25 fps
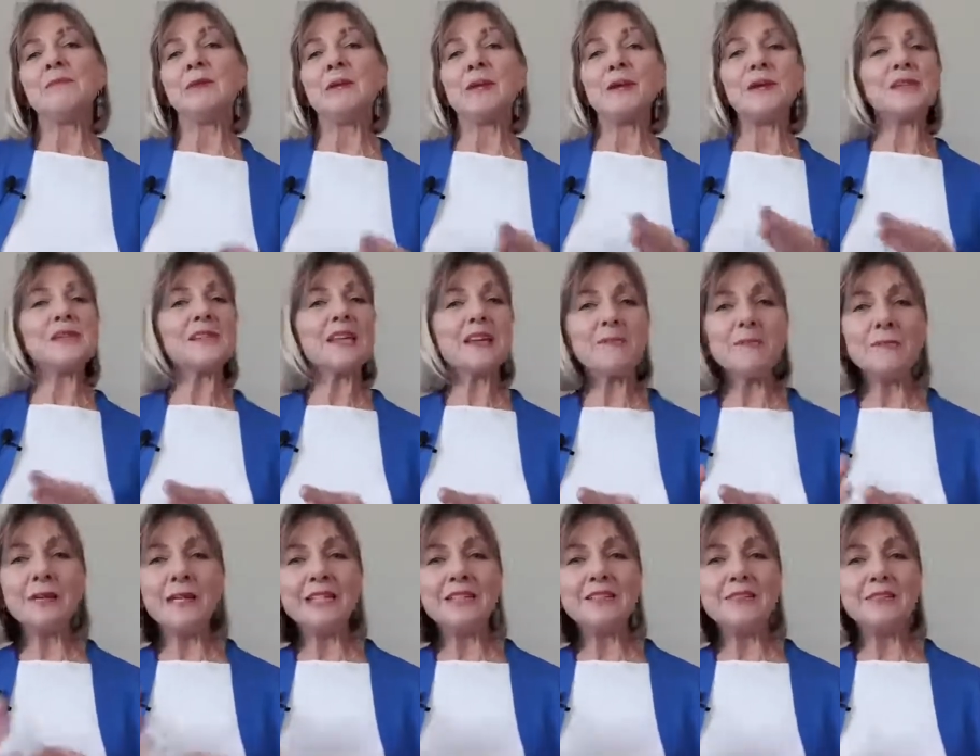Because
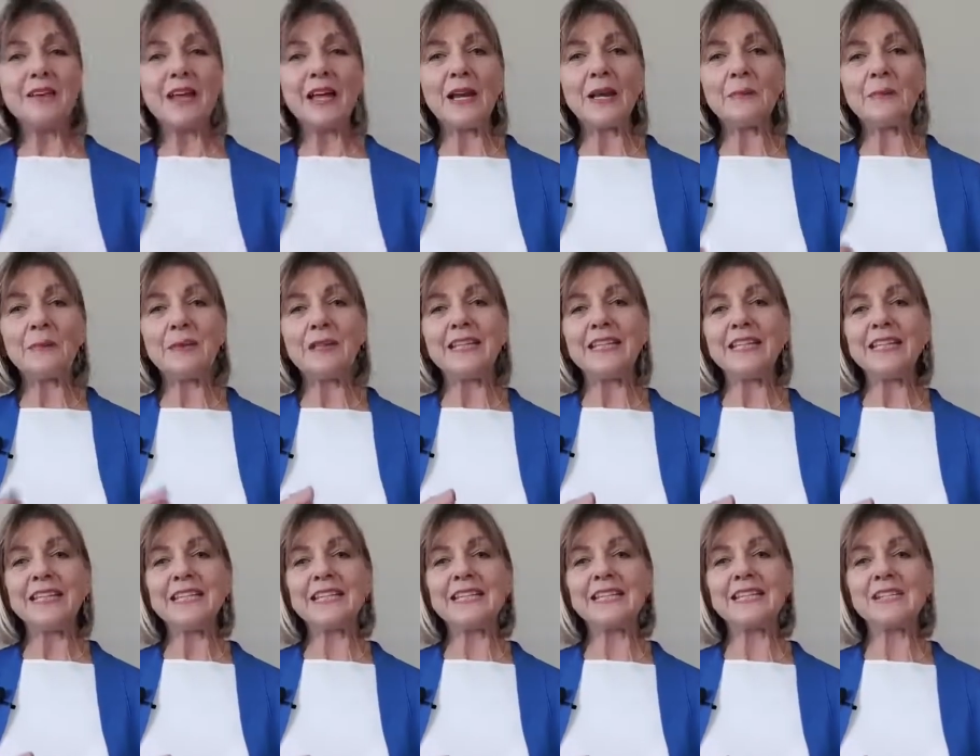I've been
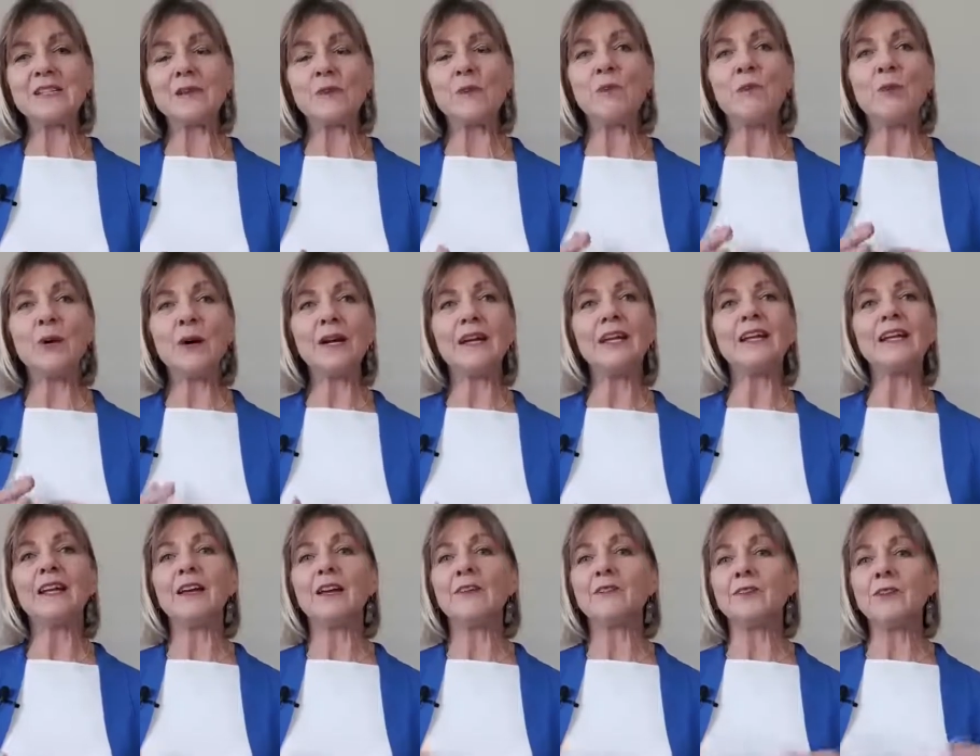developing this, what
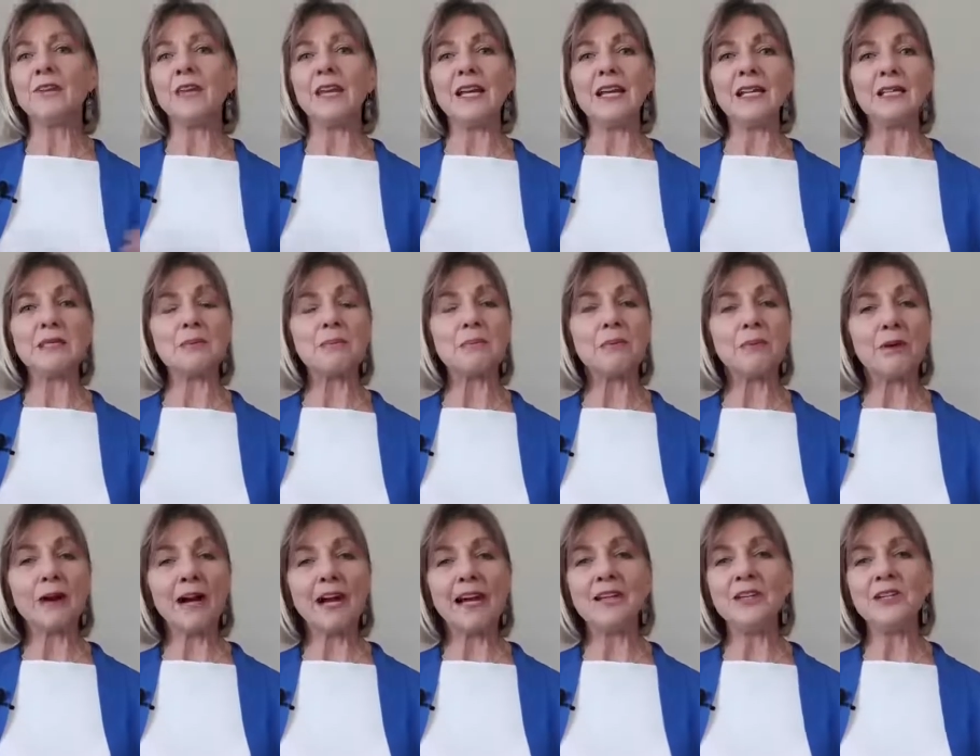I'd love you, and it's
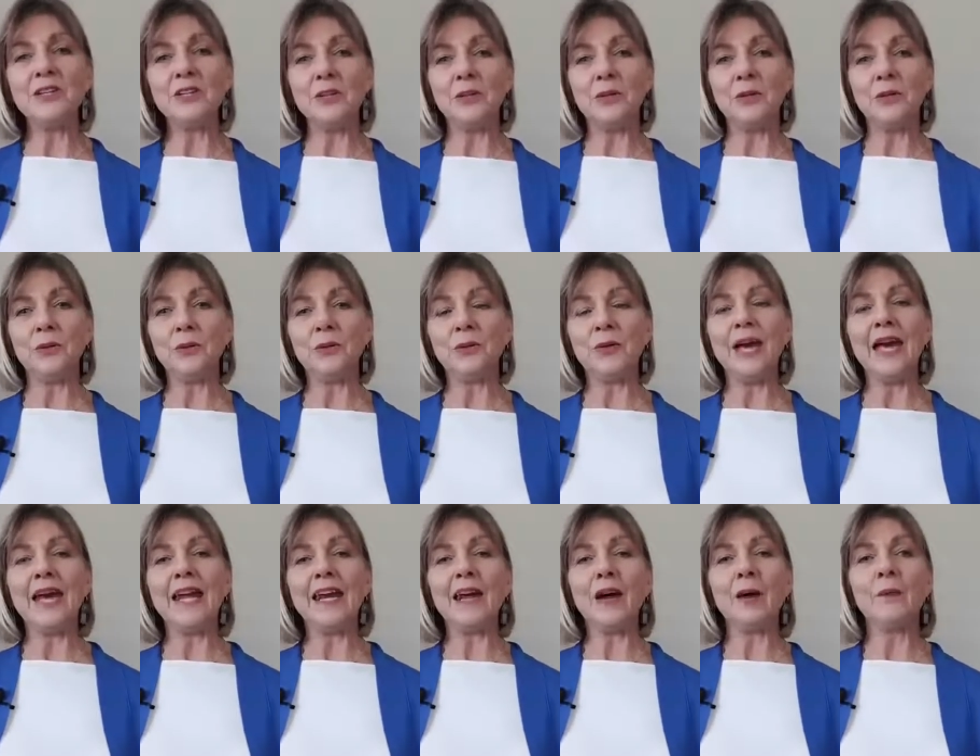brand
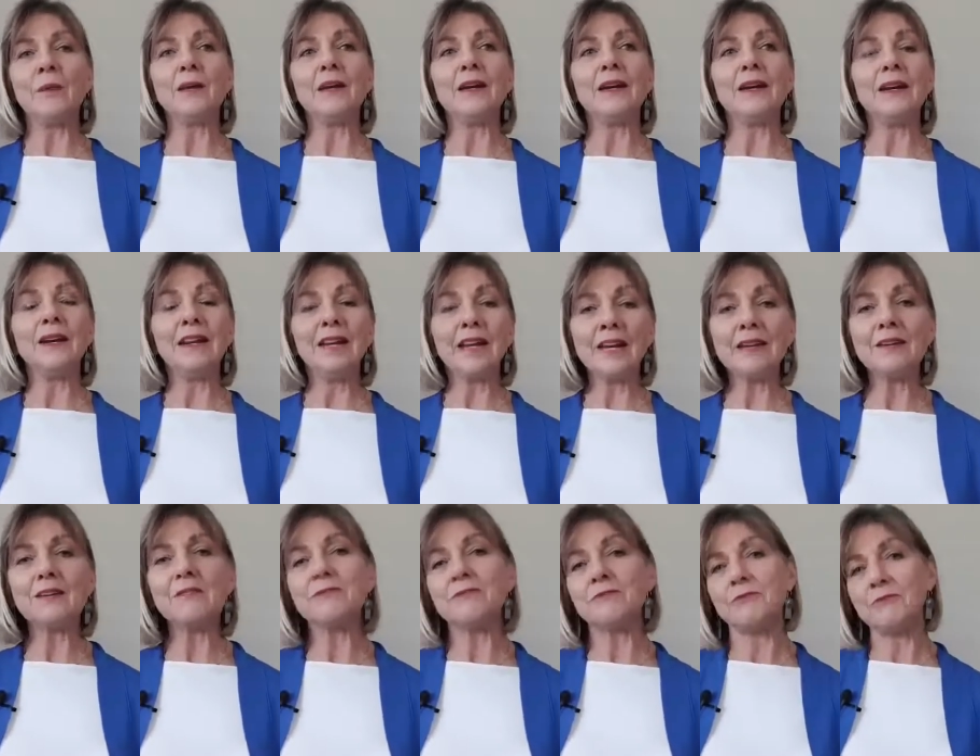new, and I would
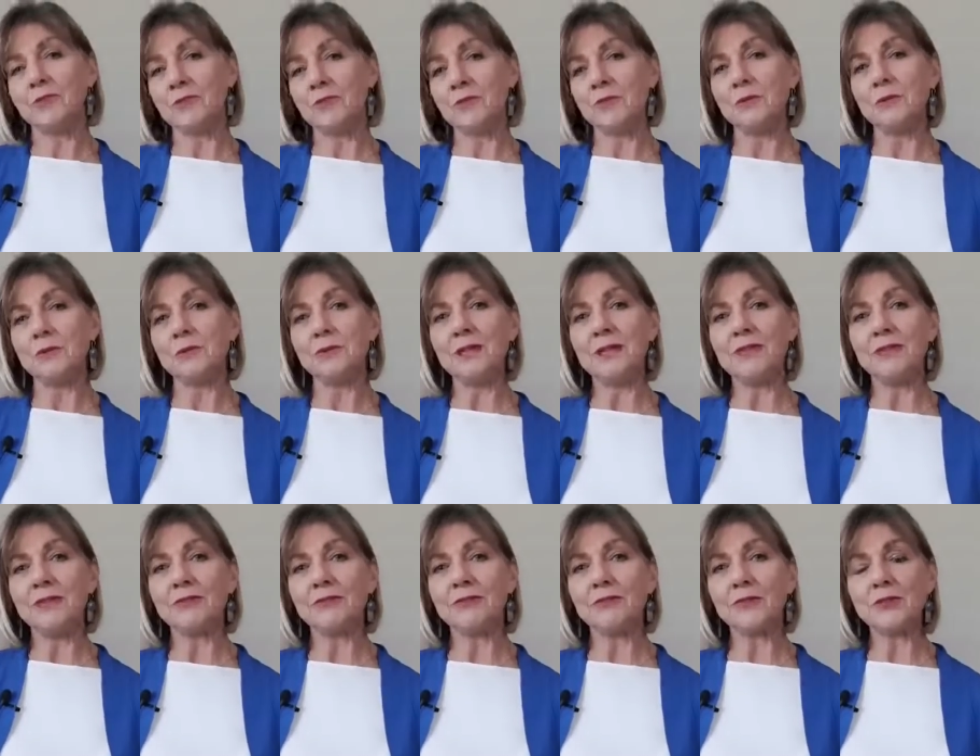love for you to
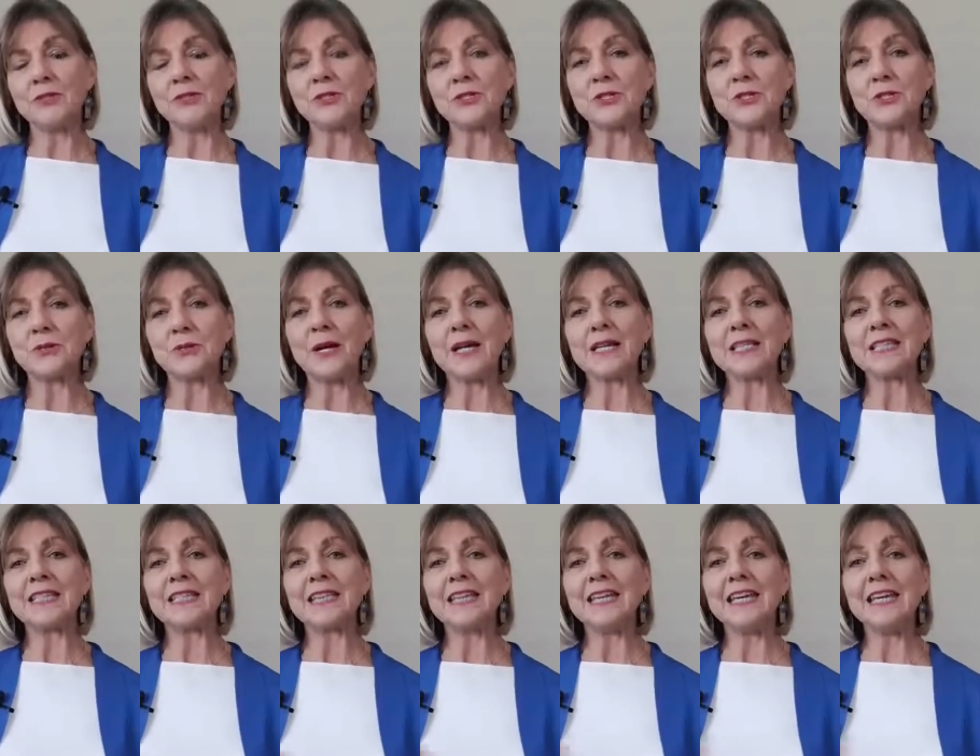be the first to
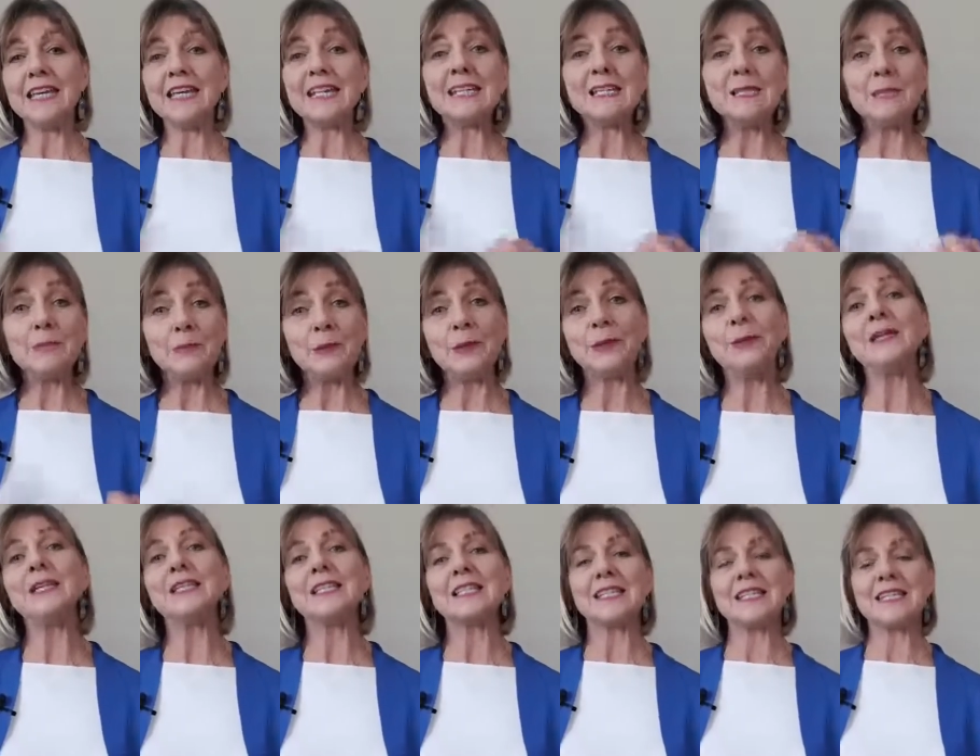actually
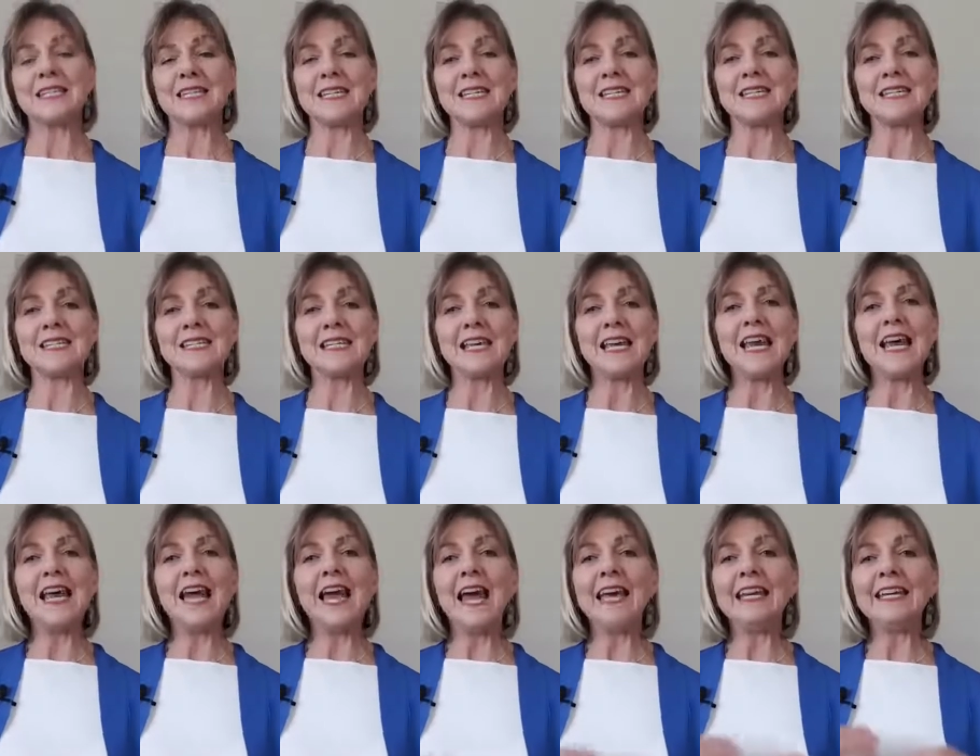experience this
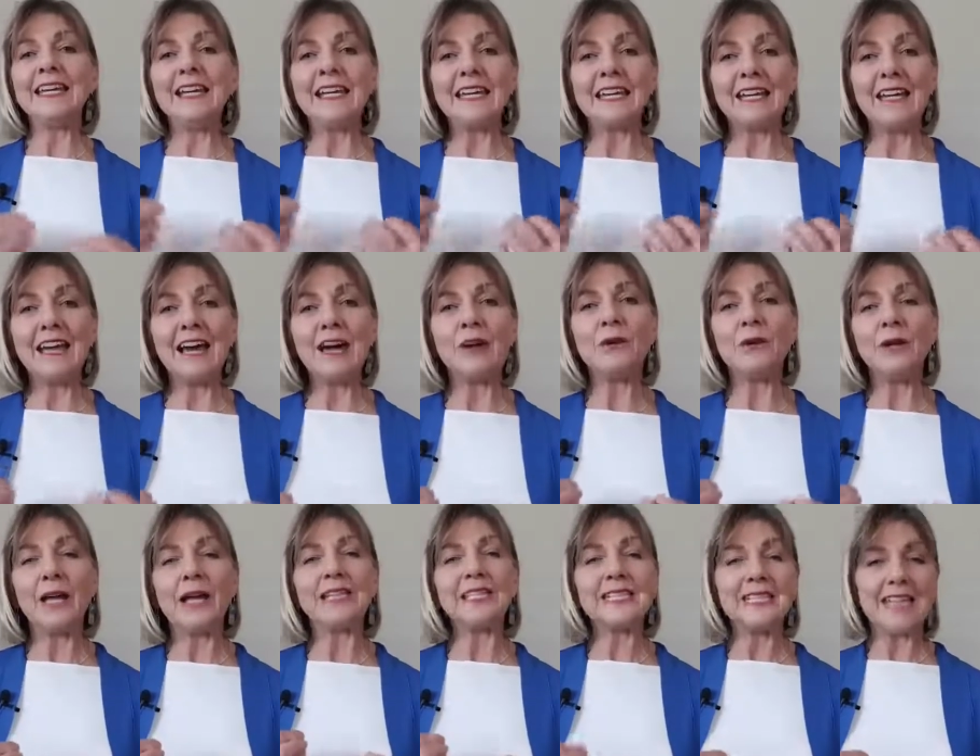and get
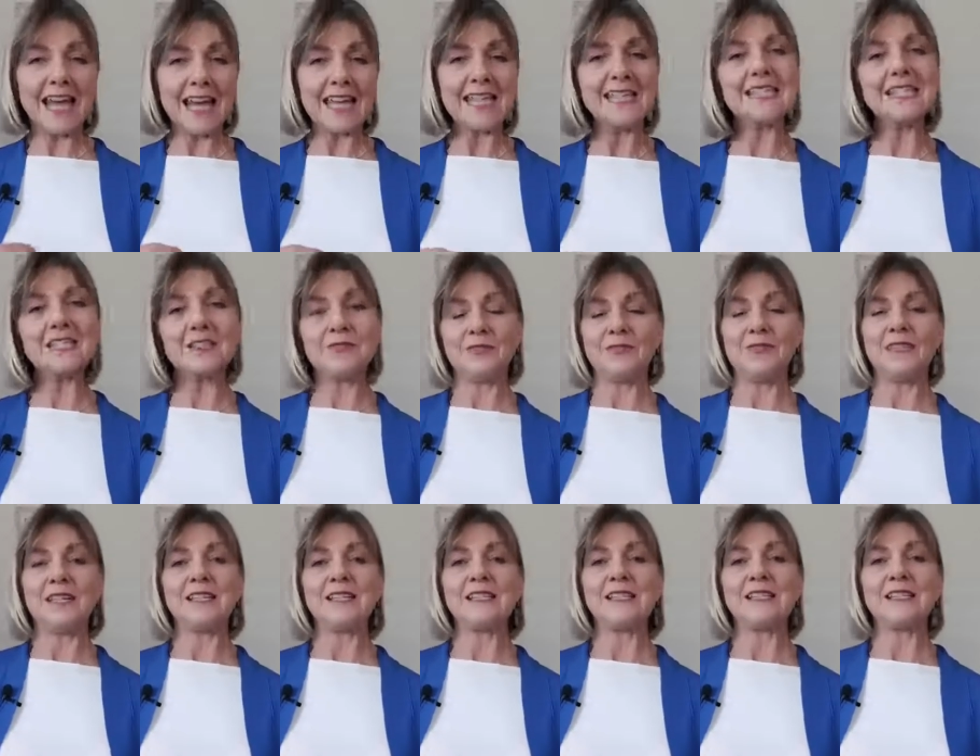a taste
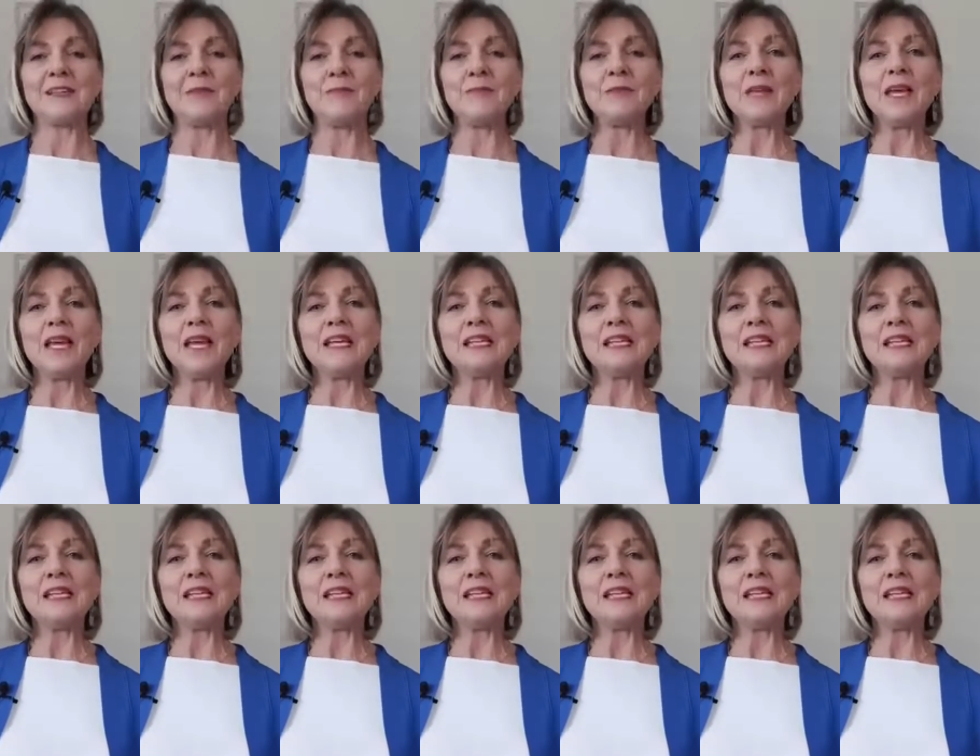of this.